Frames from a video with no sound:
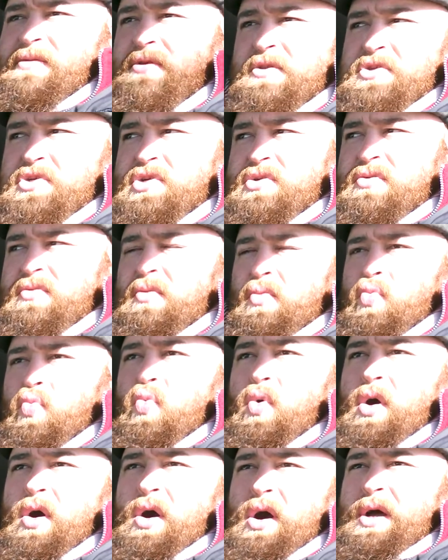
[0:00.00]
that you
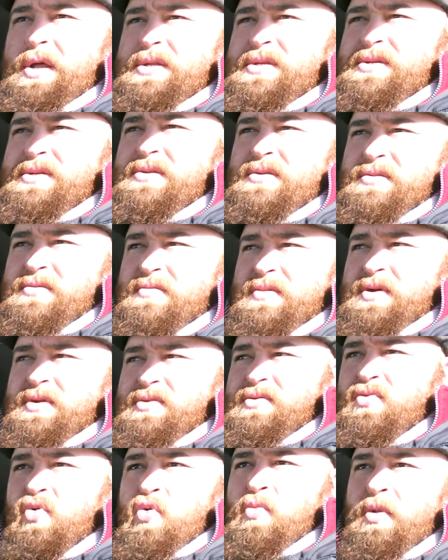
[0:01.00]
want. But
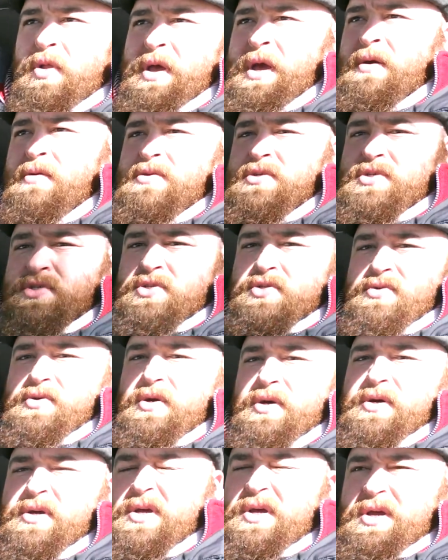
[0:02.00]
normally I would just do
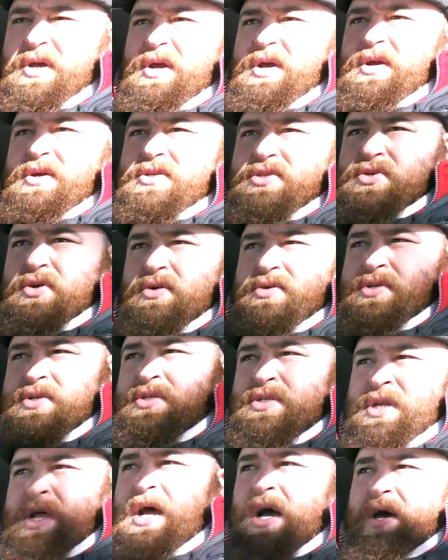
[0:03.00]
a
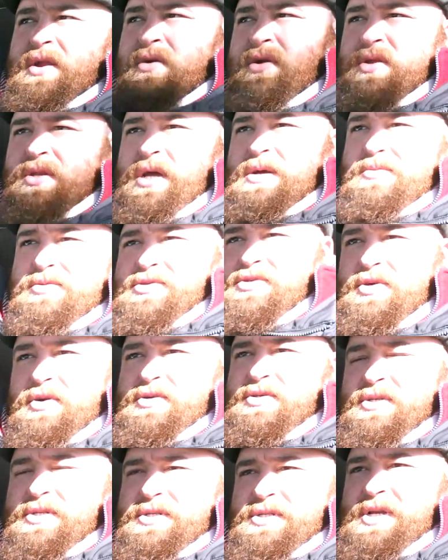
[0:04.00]
surgeon's knot or a double
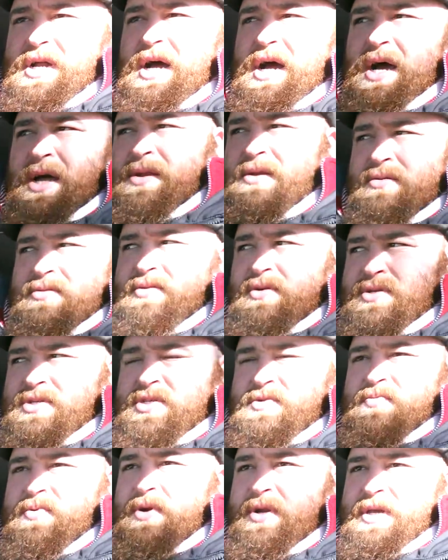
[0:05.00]
surgeon's knot, which
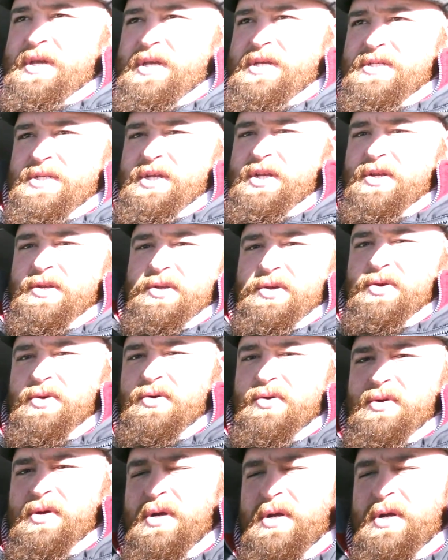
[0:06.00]
is pretty easy to do,